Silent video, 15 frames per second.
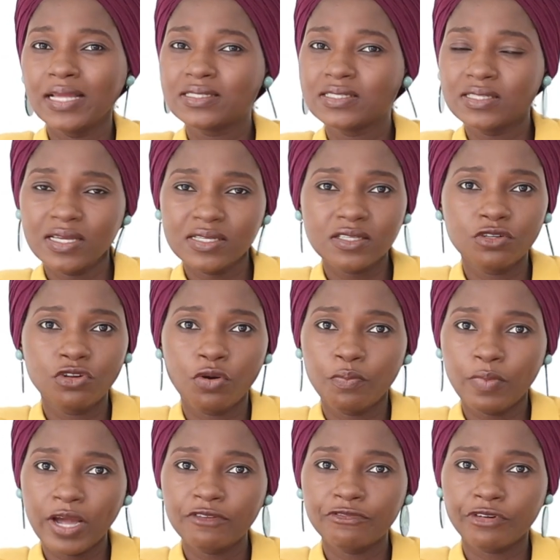It stays in your
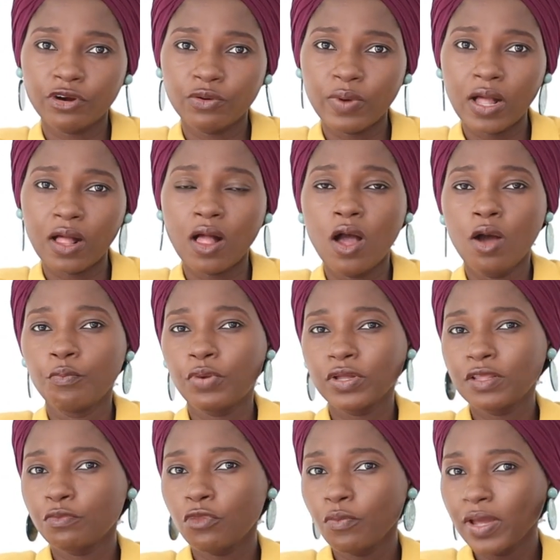mind for a while.
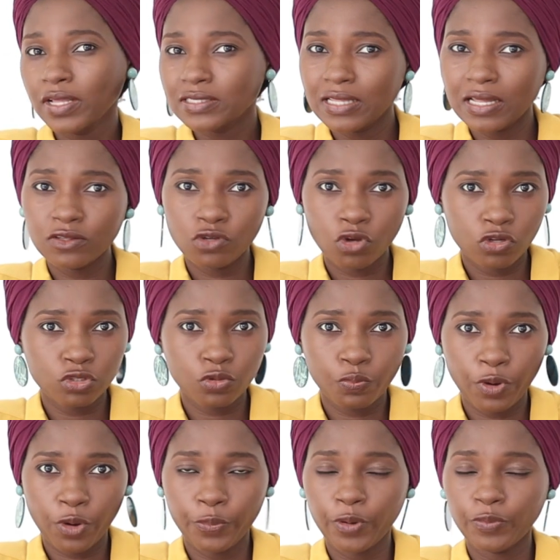But the moment that
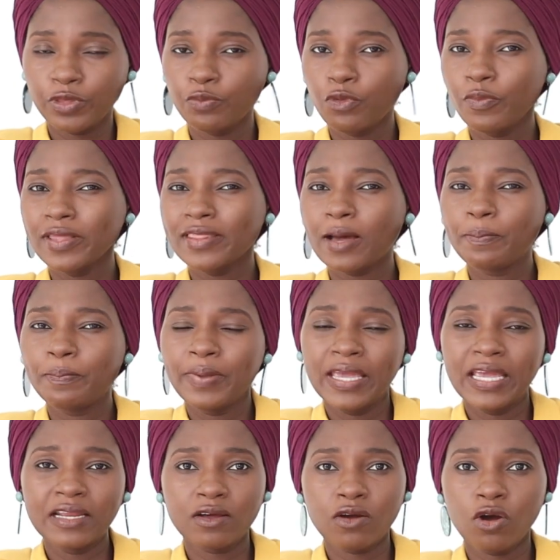thought pop up, the moment that
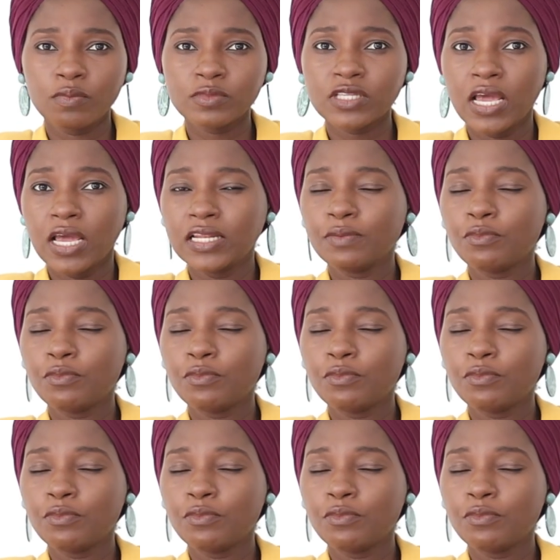pain comes,